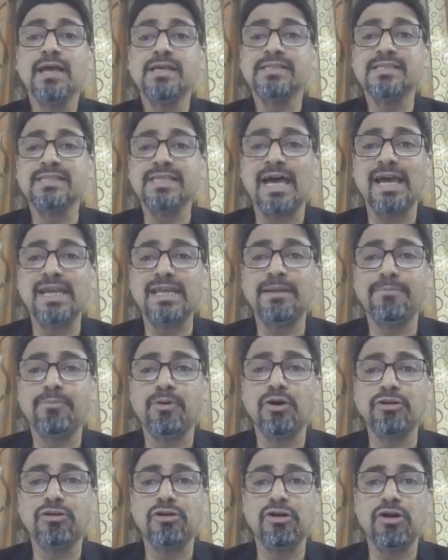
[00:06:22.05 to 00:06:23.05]
sine
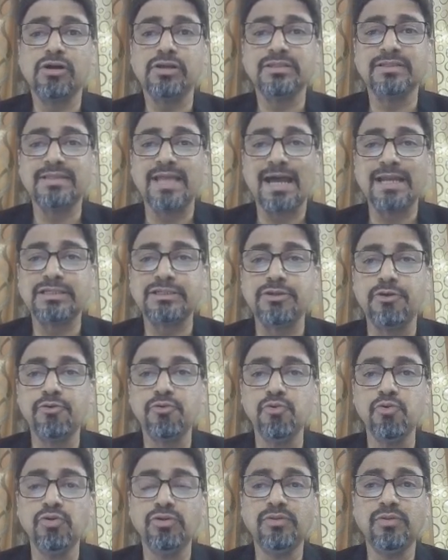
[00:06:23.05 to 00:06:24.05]
upon cos, that's
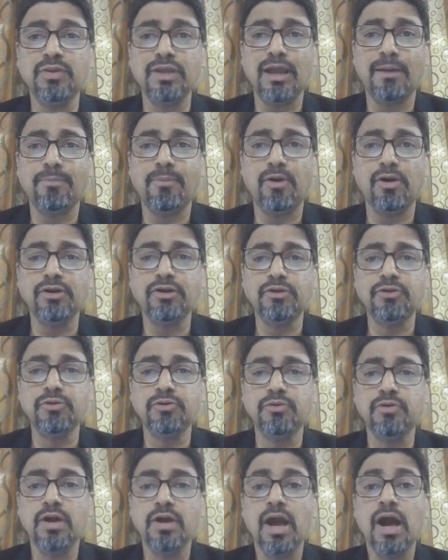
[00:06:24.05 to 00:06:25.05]
root 3 upon
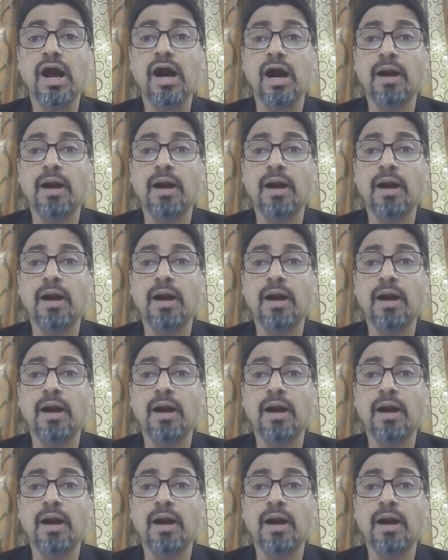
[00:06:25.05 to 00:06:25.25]
2